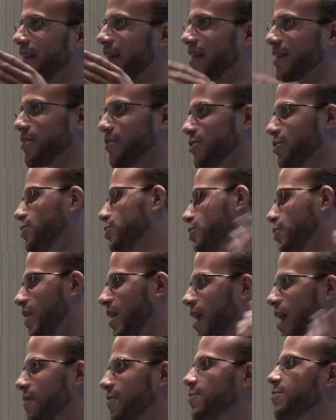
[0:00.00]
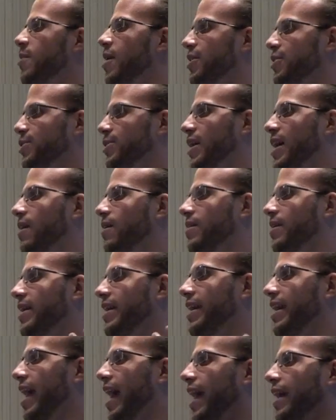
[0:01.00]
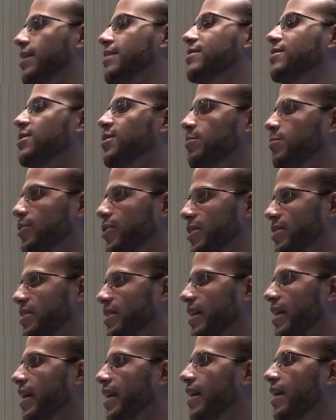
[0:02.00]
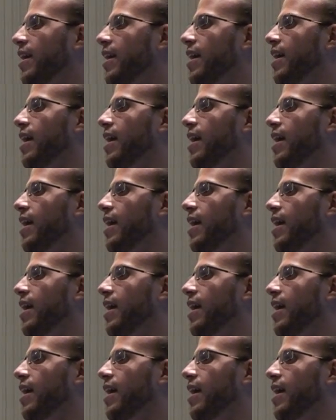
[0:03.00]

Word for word: Like there's a trade-off of modularity and simplicity.